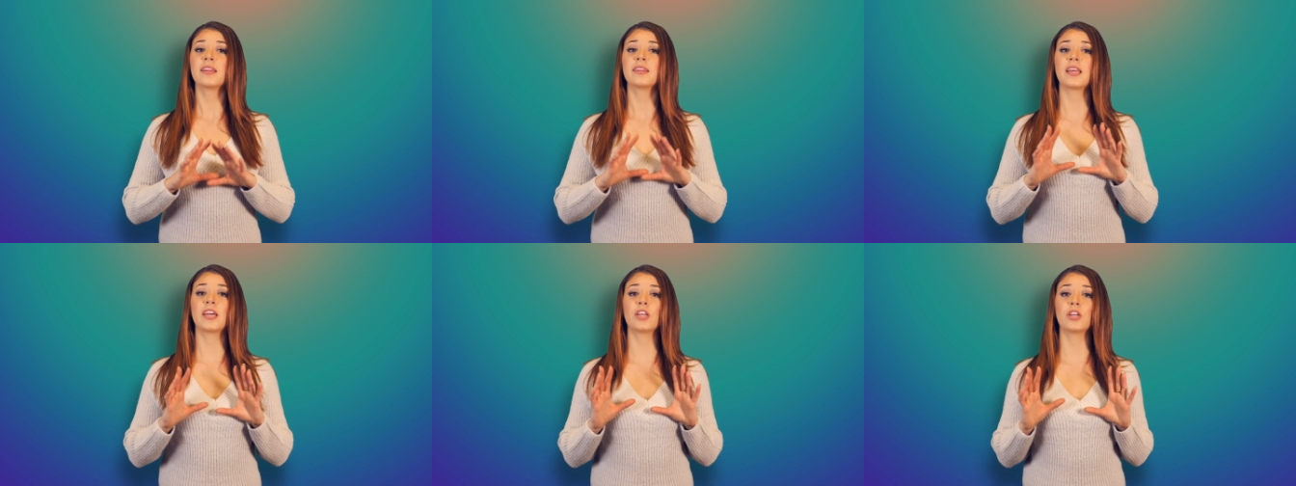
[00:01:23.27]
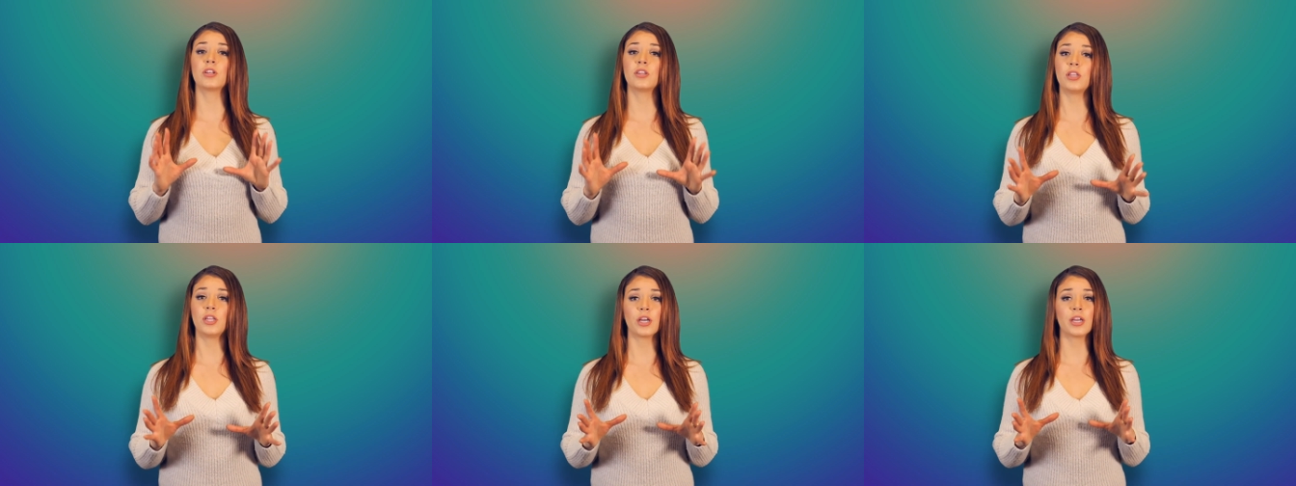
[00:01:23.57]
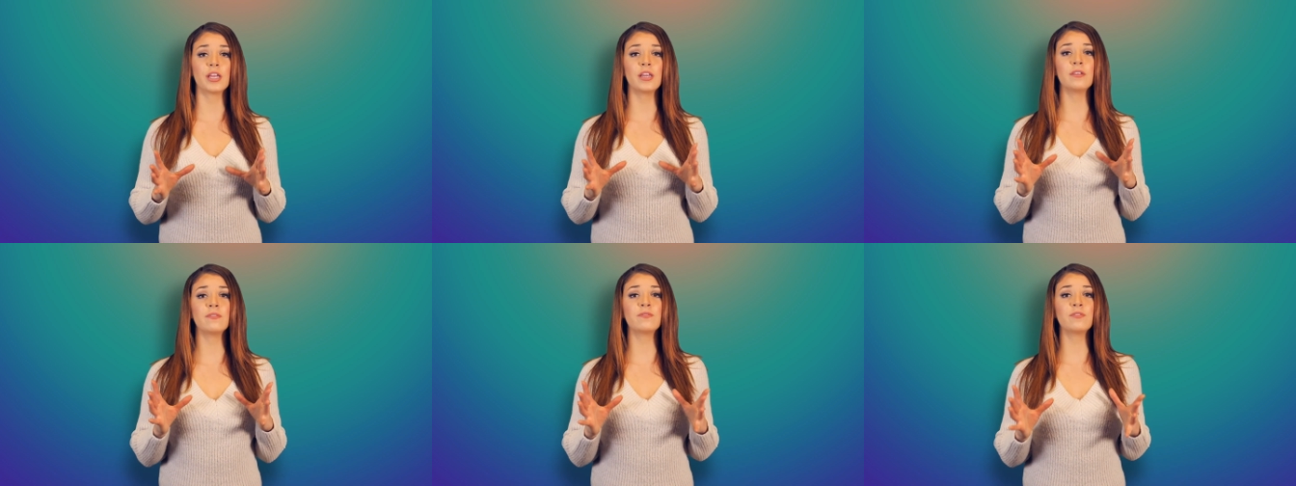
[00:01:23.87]
that you're
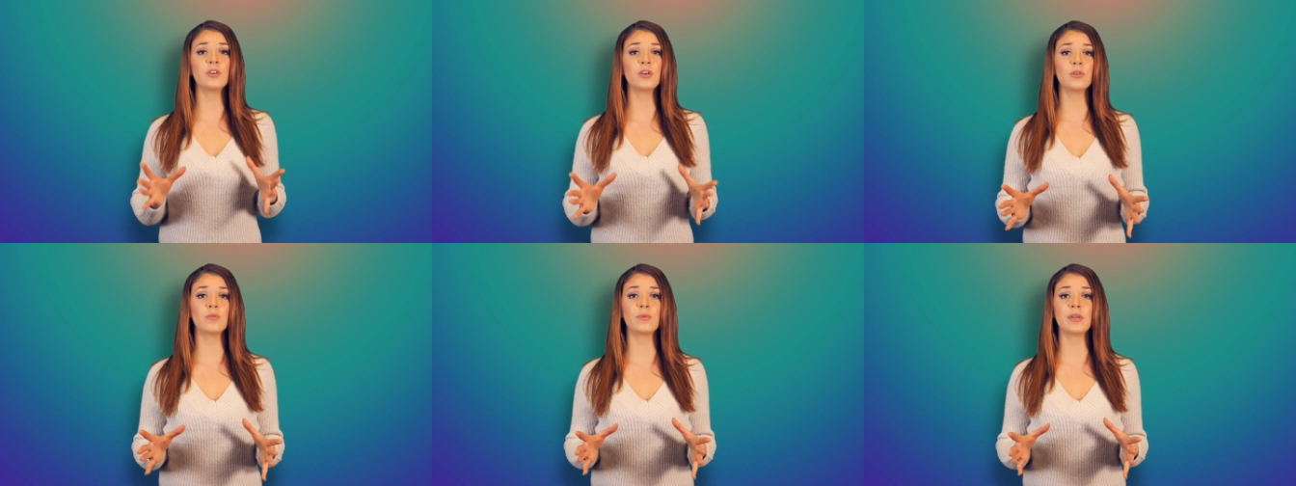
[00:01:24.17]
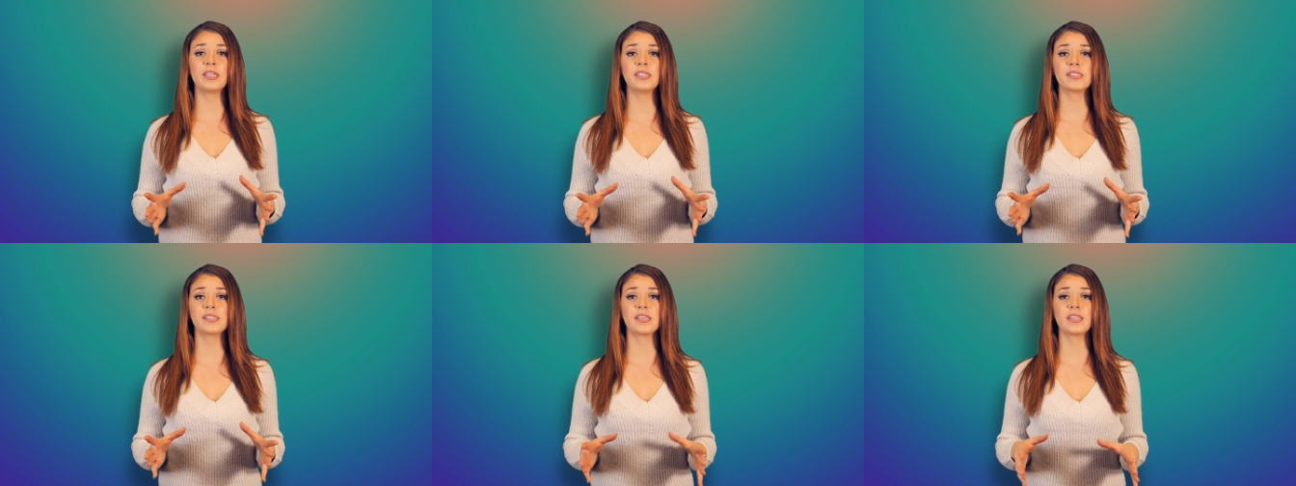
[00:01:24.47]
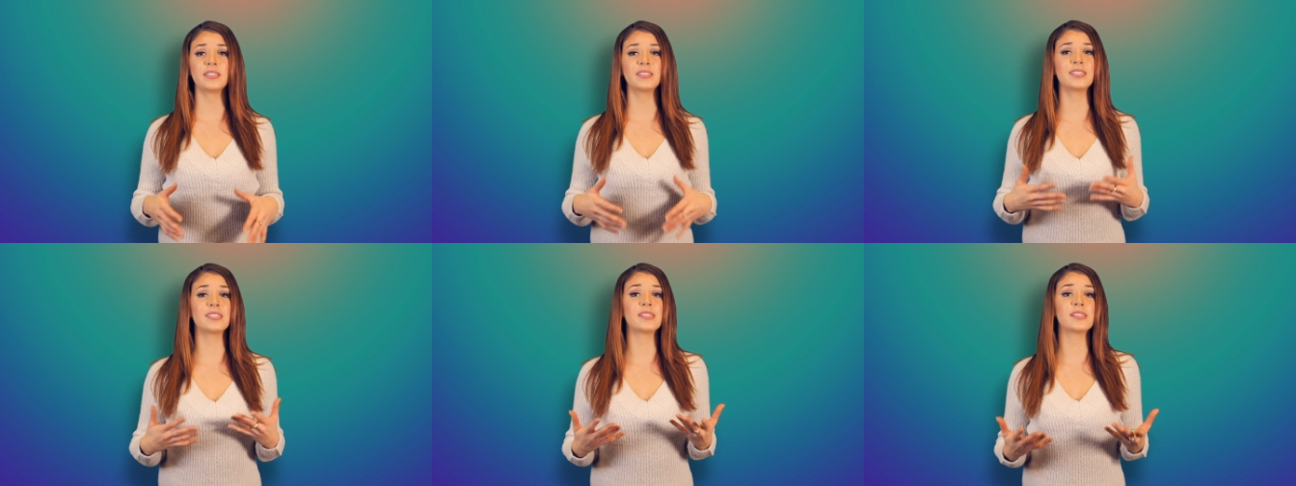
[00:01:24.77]
looking for a
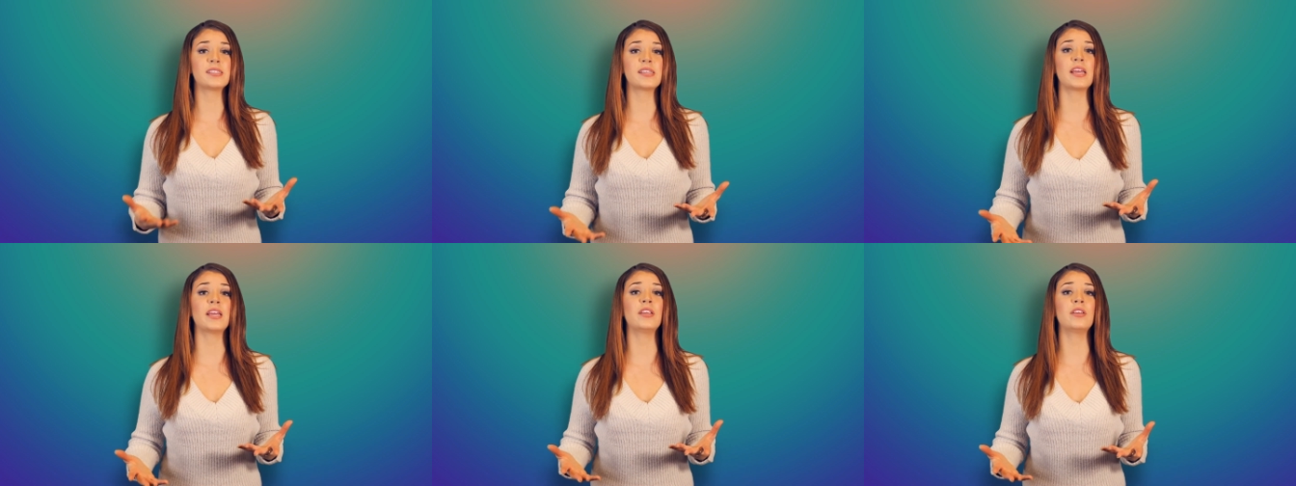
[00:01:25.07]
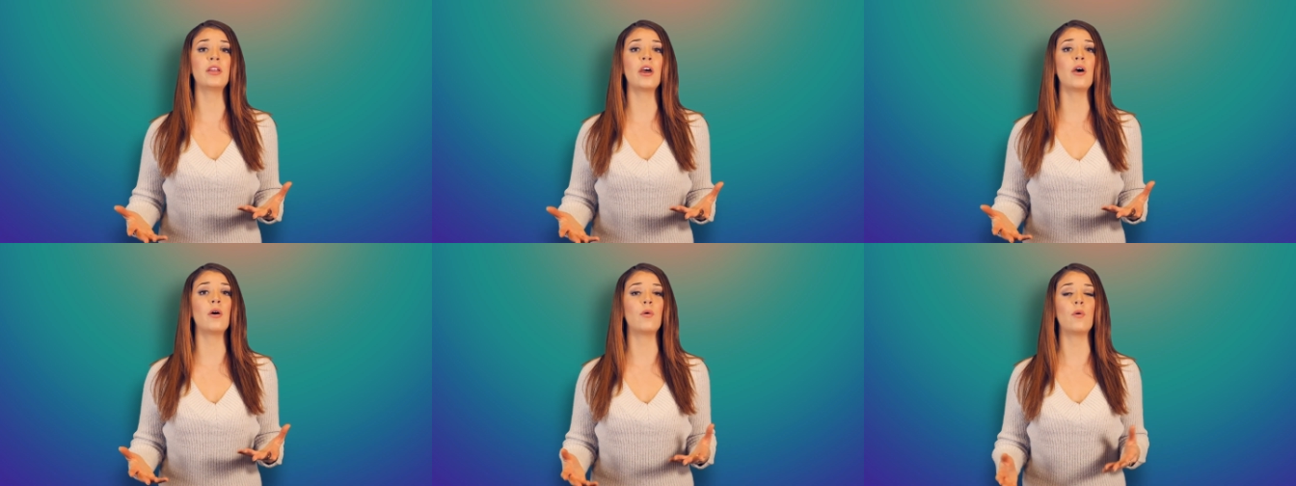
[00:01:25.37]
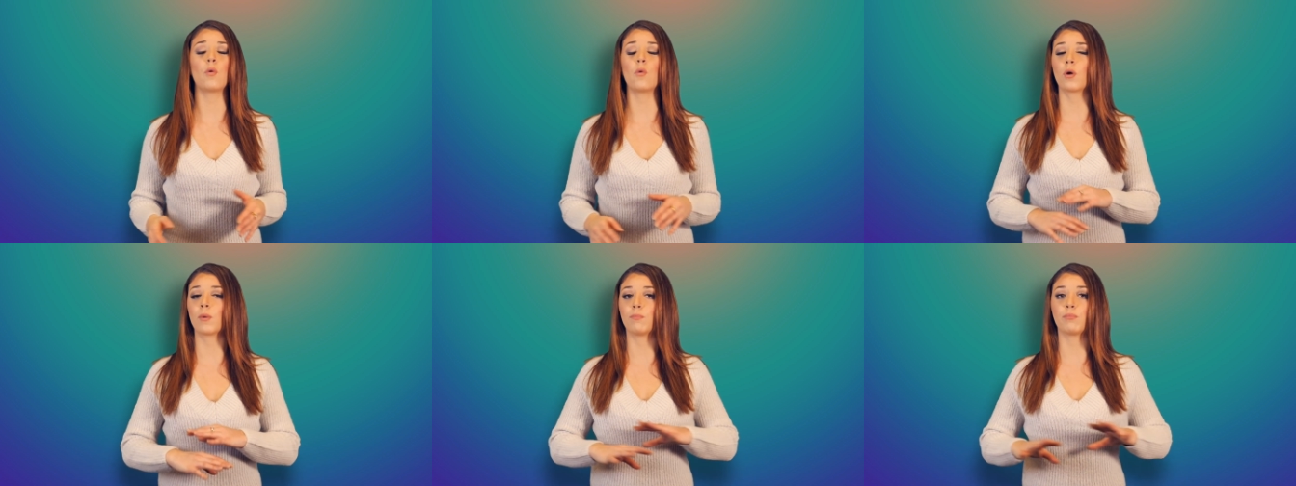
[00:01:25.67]
reason to say
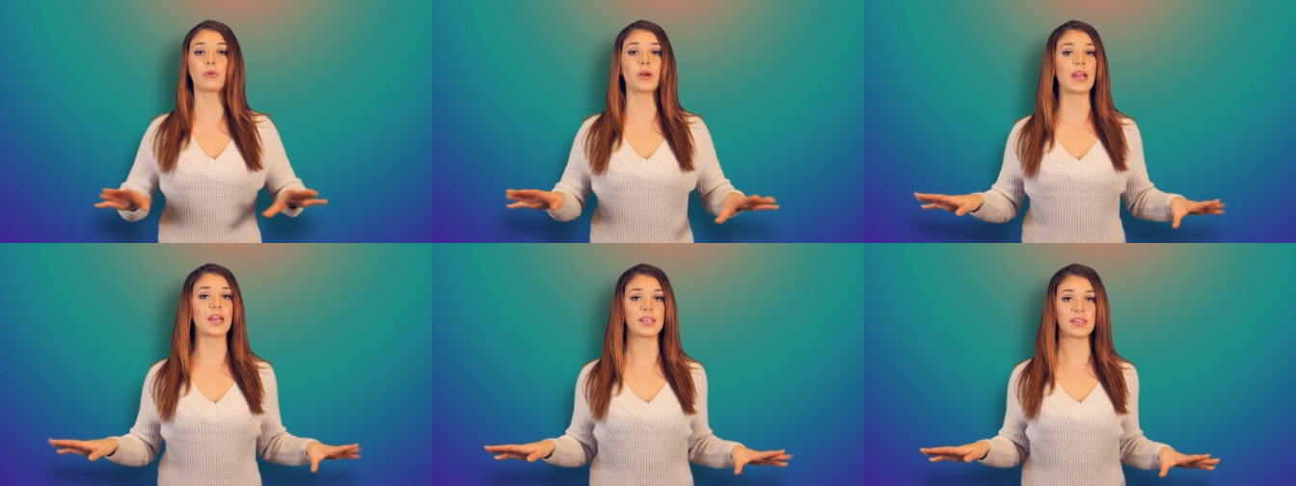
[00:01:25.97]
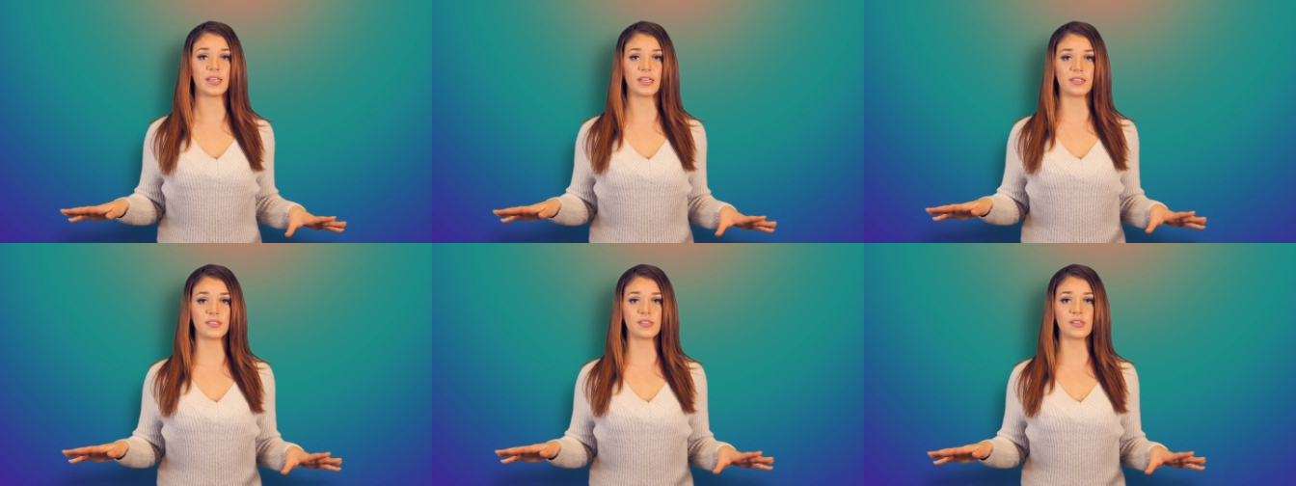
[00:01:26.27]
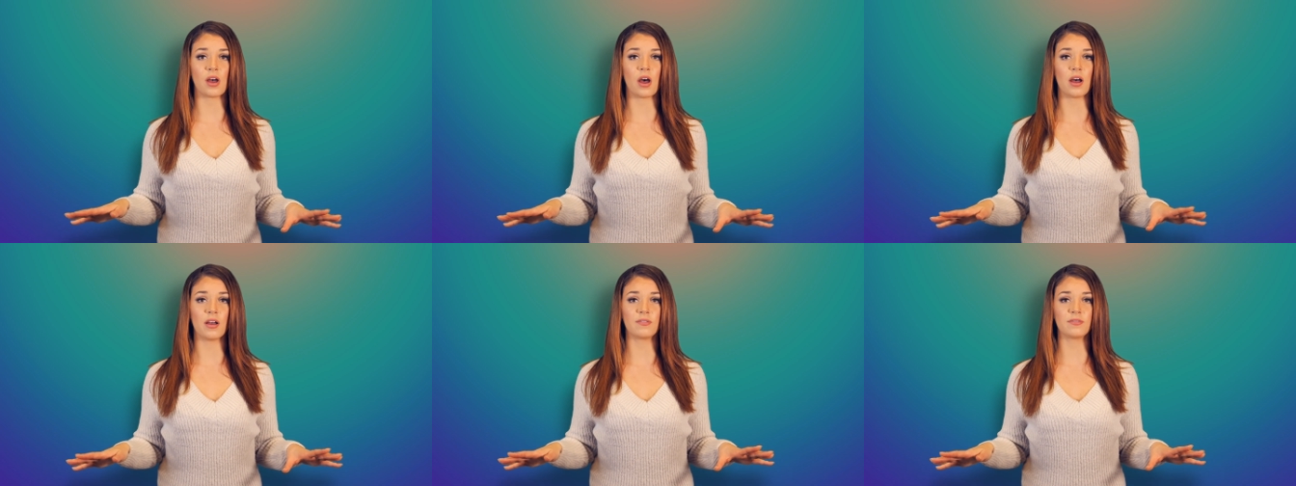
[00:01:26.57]
no or break things
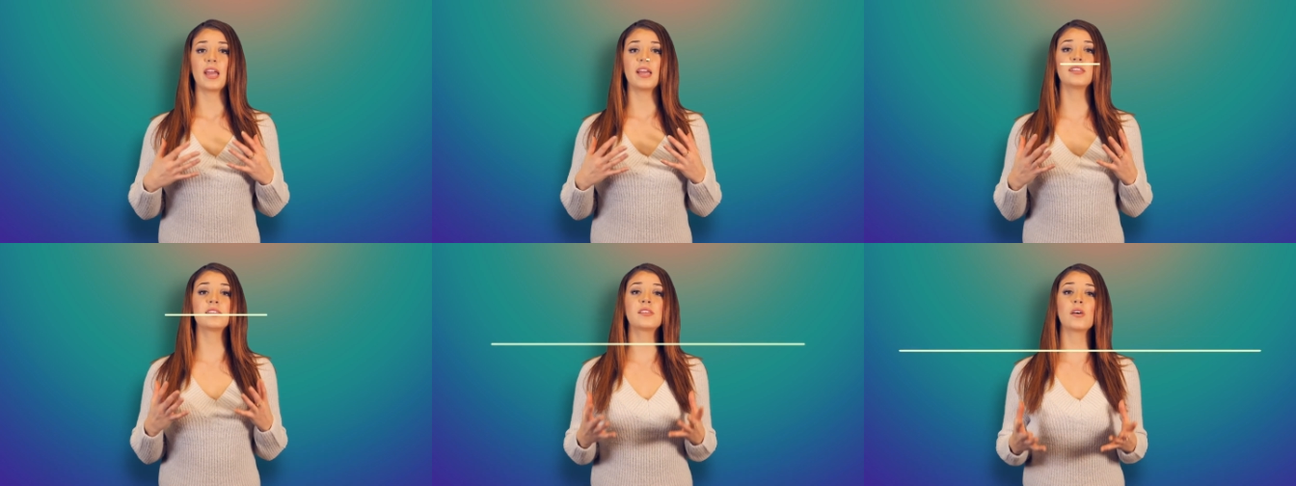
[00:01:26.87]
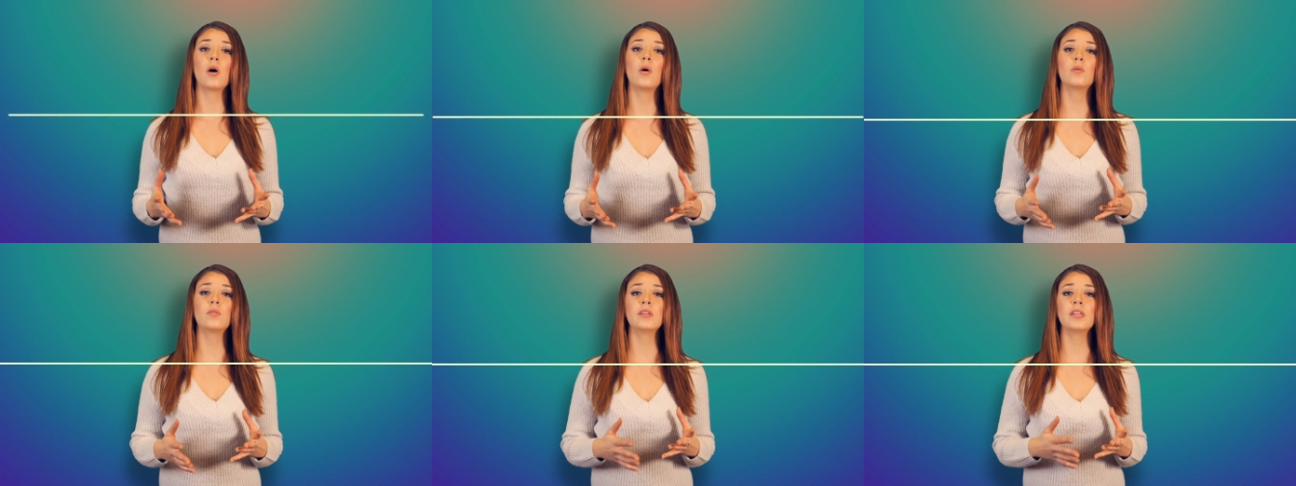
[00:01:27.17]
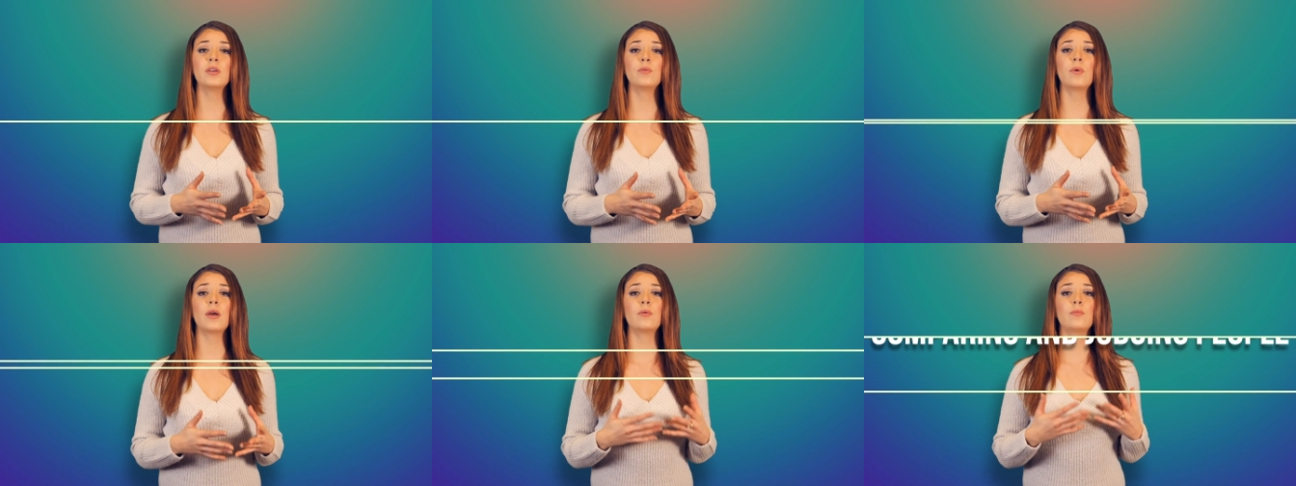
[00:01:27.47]
off. It's
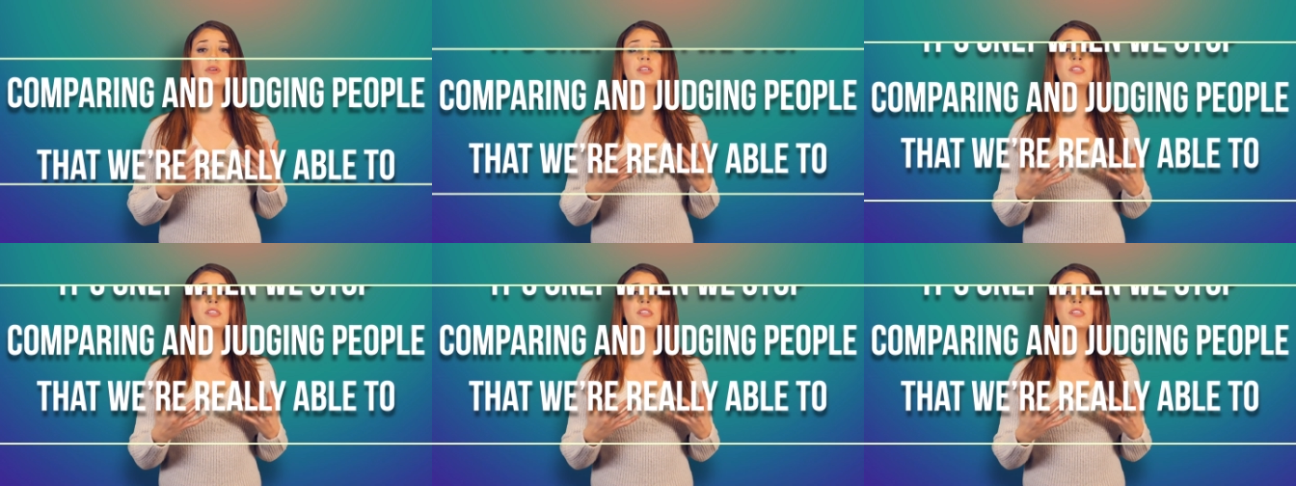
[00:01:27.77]
only when